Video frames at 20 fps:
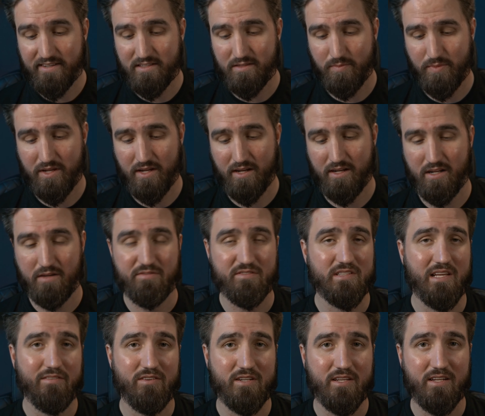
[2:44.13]
speed of
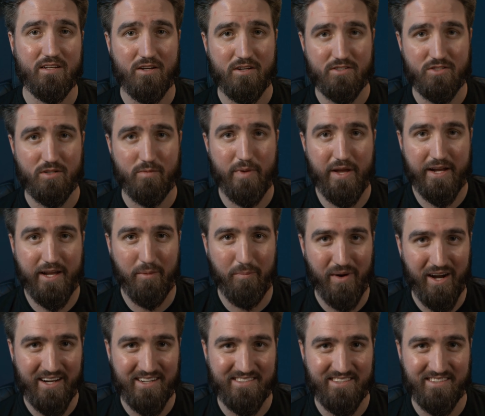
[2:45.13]
1700
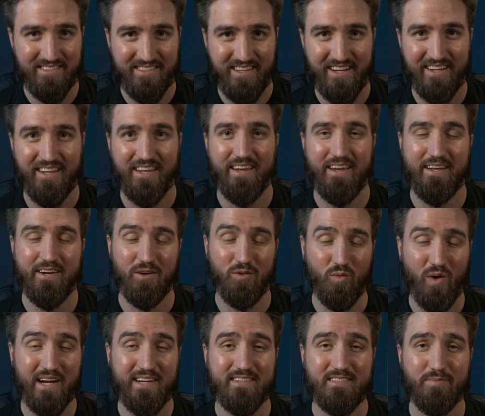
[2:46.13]
megabytes a second and a
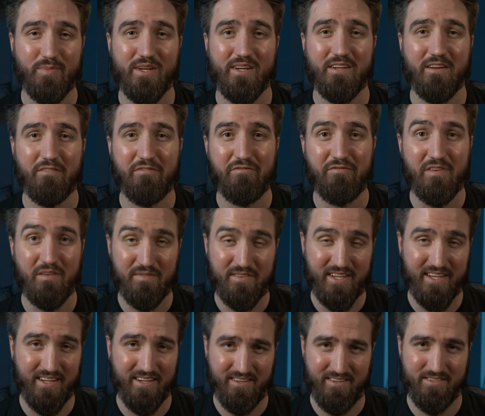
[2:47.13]
write speed of
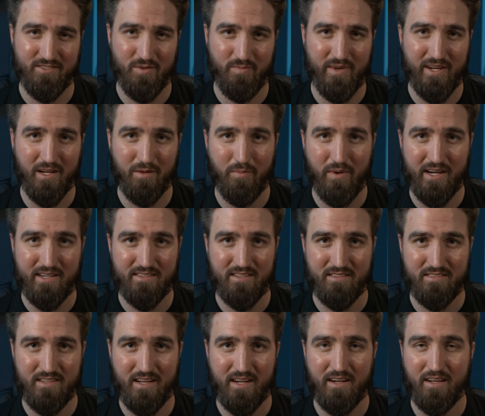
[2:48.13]
1500 megabytes
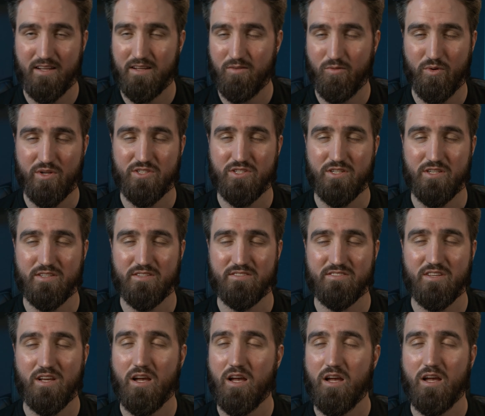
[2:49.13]
a second, which
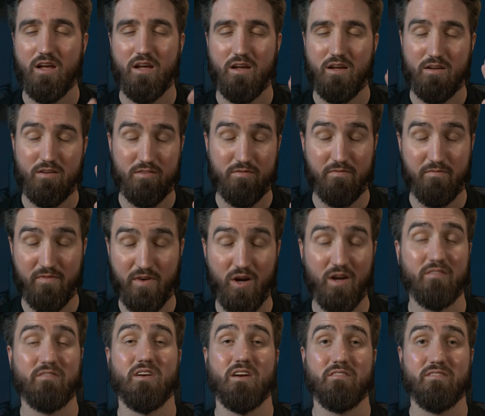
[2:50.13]
is
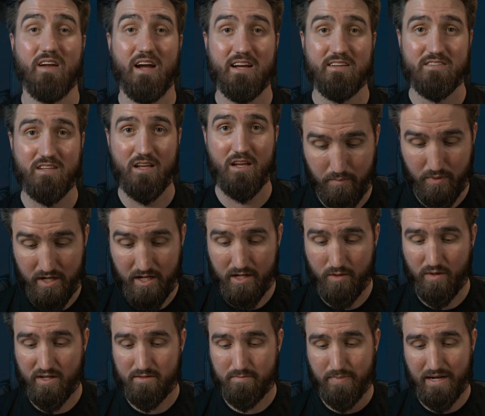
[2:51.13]
very, very fast. But
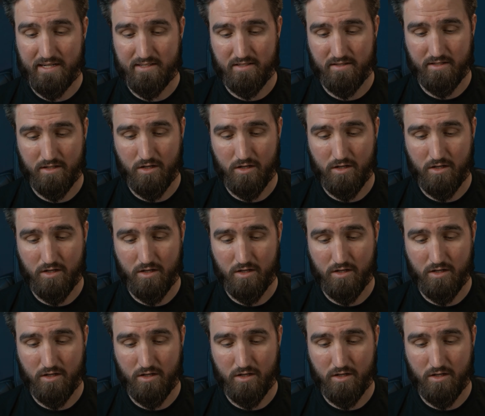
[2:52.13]
anyways, back to the